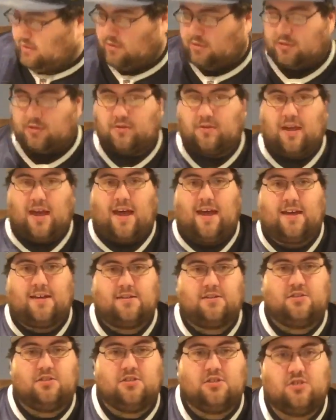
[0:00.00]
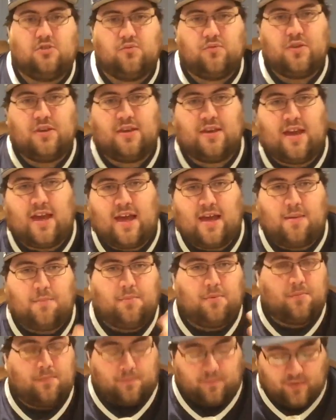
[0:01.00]
So guys, just to
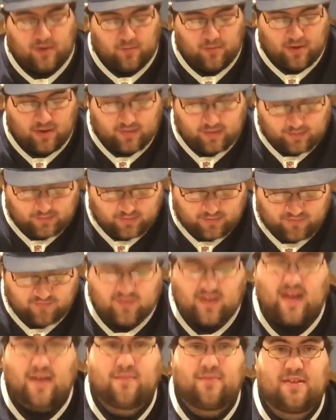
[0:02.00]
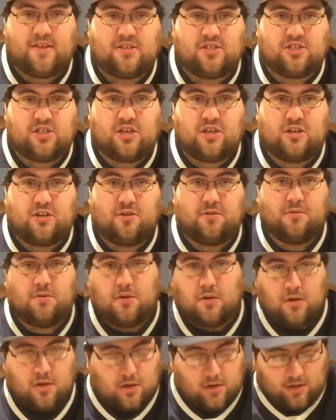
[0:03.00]
recap, they went 11-5 this
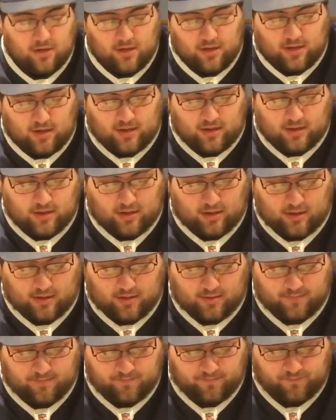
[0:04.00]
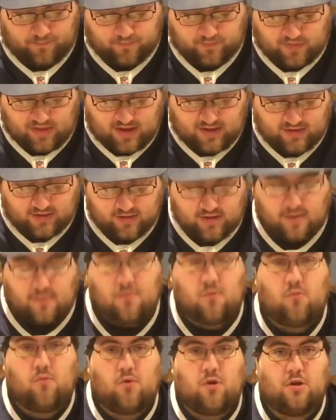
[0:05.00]
year. They had the
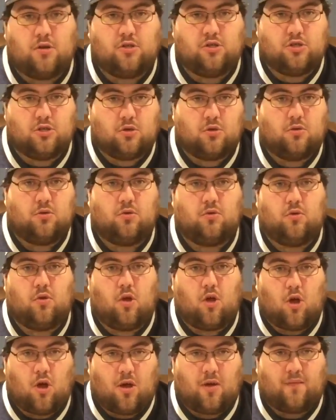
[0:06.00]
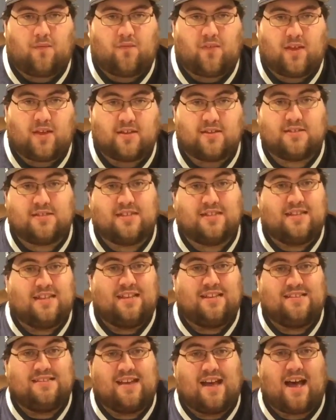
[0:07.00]
number one total offense in the
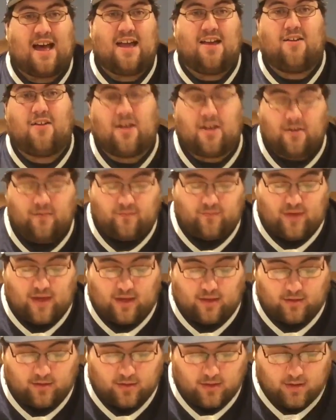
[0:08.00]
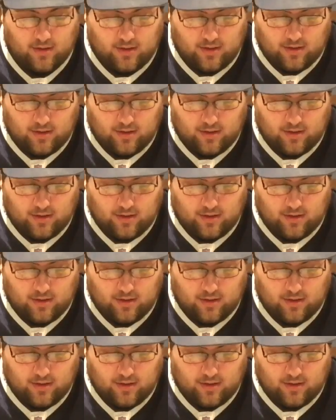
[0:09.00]
entire NFL.